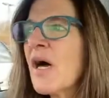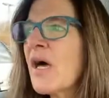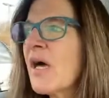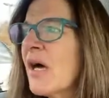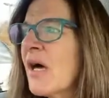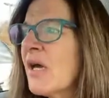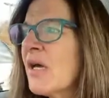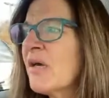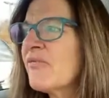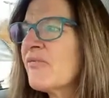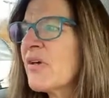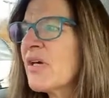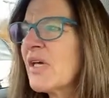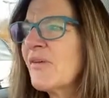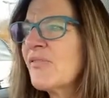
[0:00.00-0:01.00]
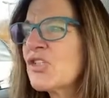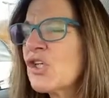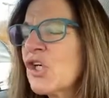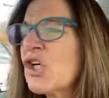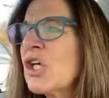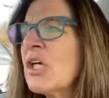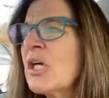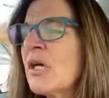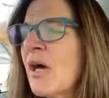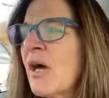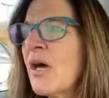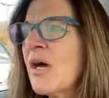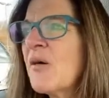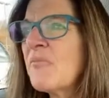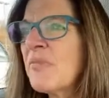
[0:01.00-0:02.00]
Uh, if if talking
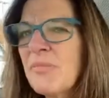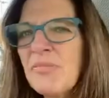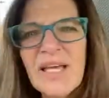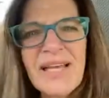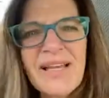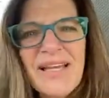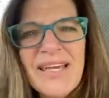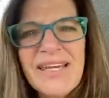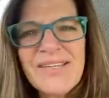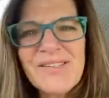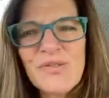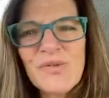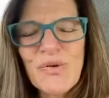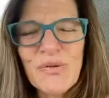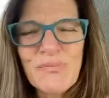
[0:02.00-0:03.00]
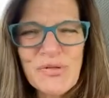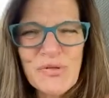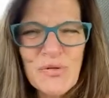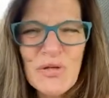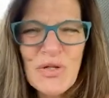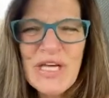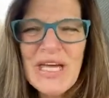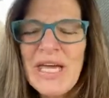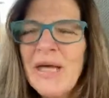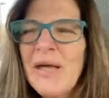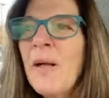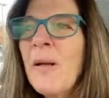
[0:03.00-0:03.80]
biblically and scripturally